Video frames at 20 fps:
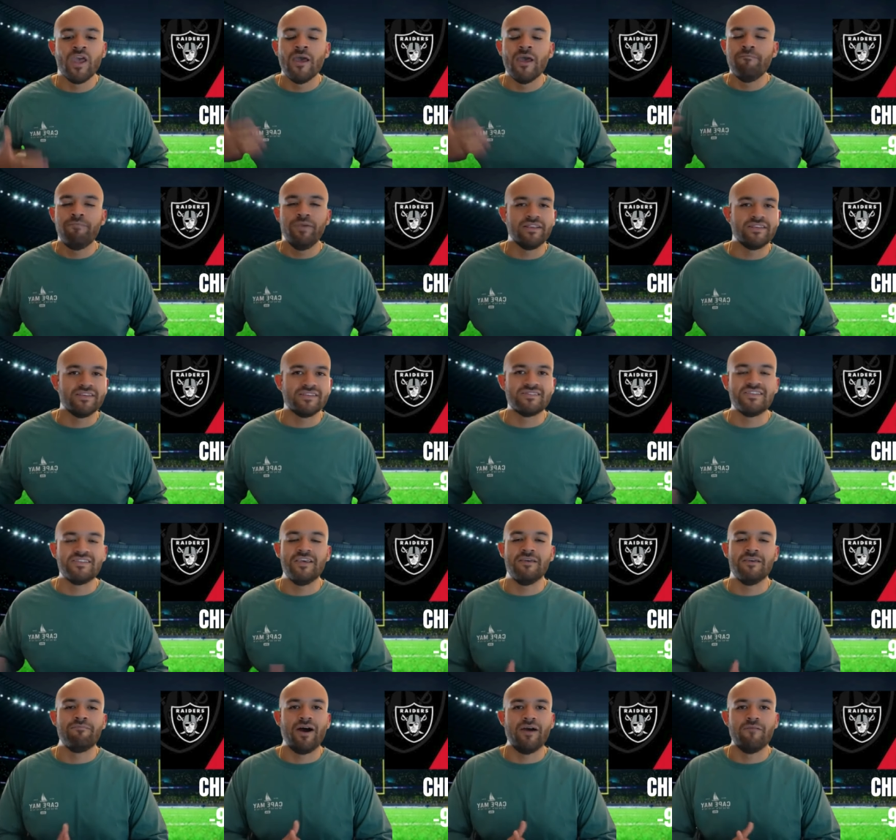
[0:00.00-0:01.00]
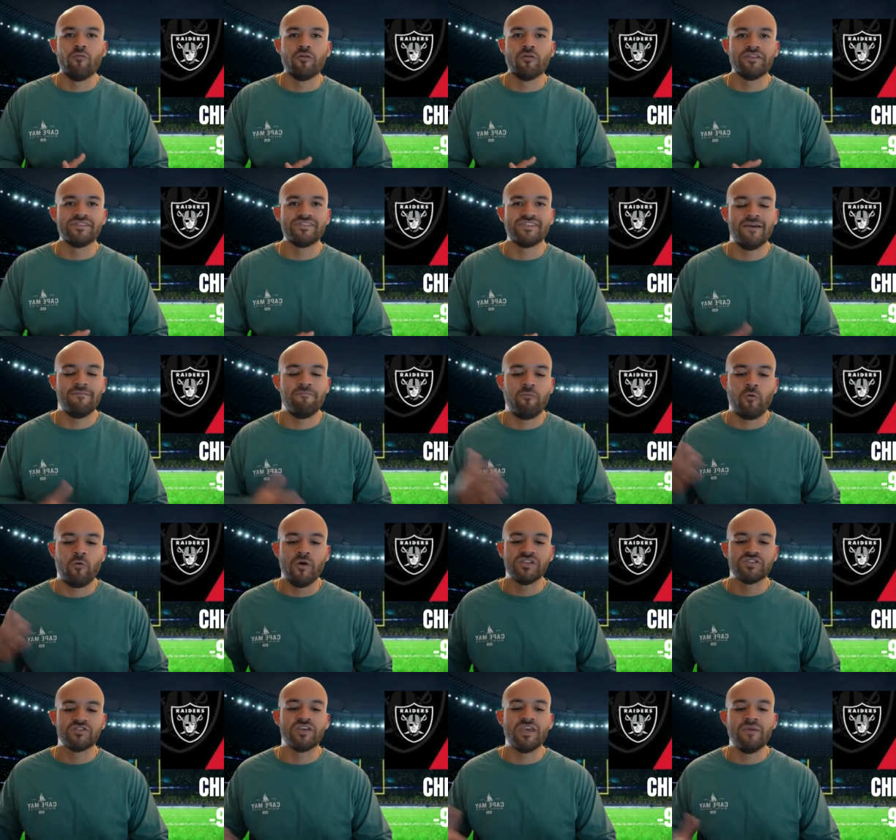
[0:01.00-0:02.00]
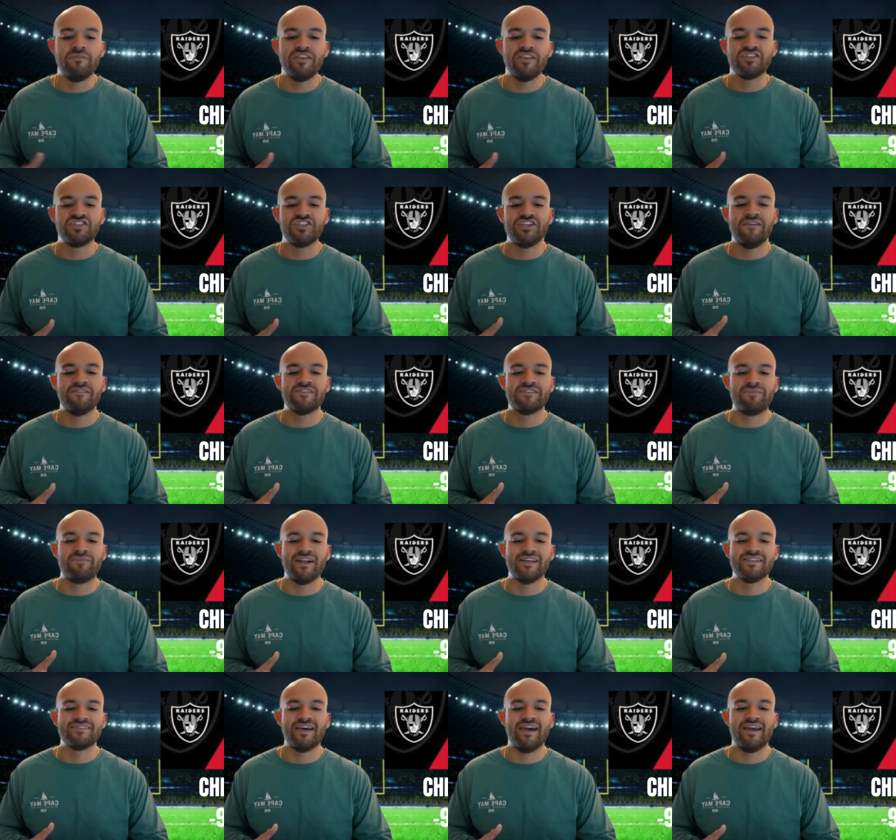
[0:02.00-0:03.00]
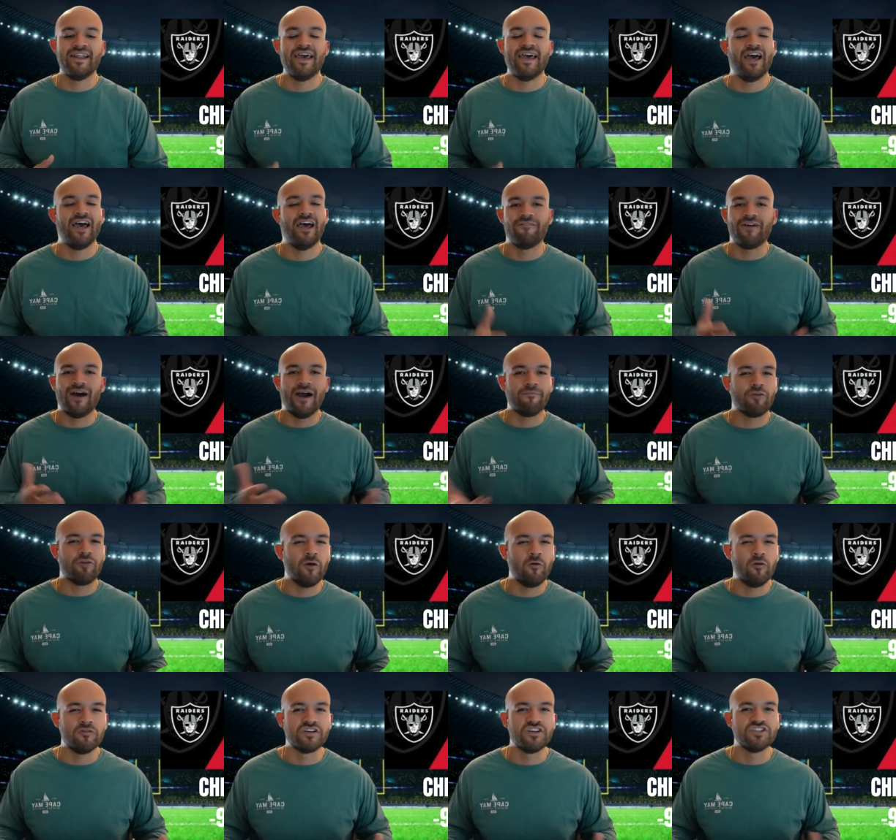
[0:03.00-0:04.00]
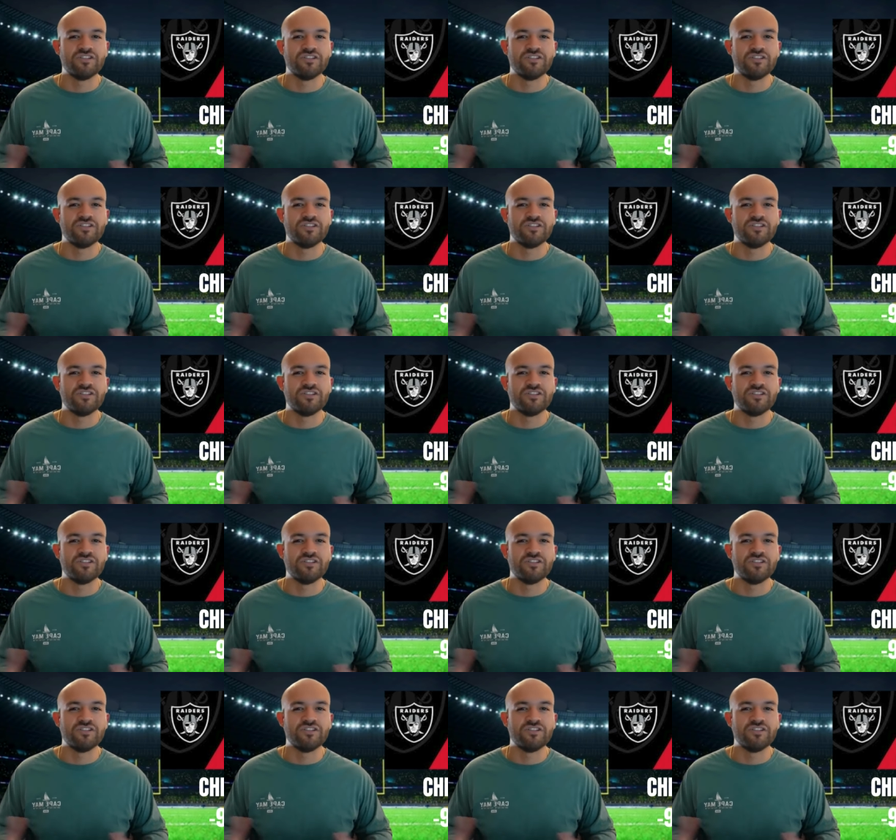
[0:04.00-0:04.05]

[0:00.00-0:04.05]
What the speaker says: beat this team by more than 10 points. So give me the Chiefs minus 9.5. I probably won't touch it